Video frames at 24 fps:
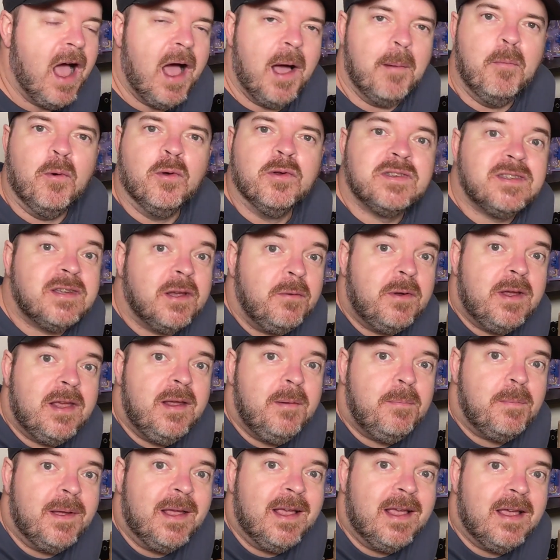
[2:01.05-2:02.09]
I'm also
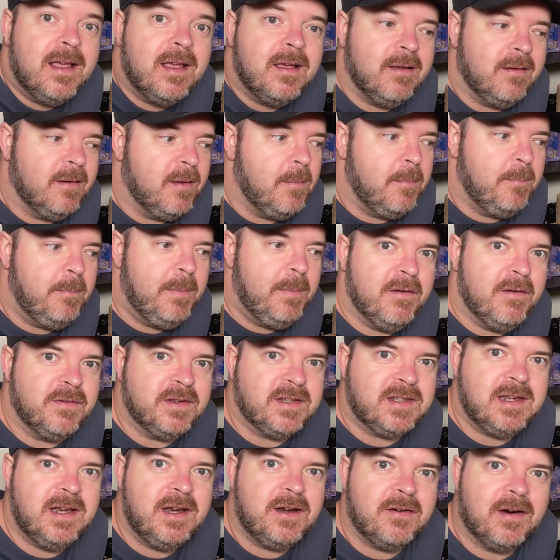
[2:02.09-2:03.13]
keeping it a of a
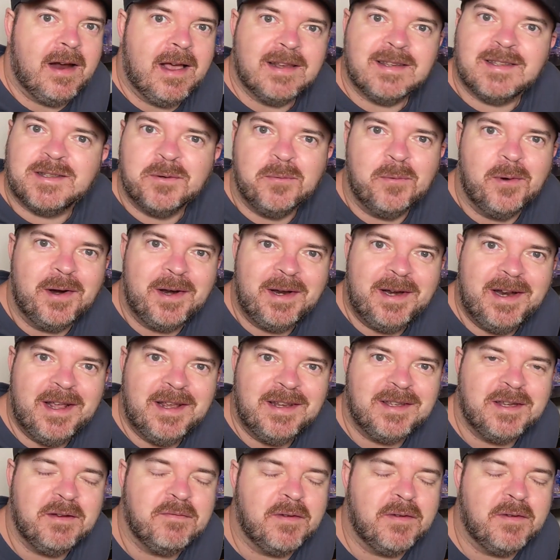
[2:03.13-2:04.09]
secret as to what it is.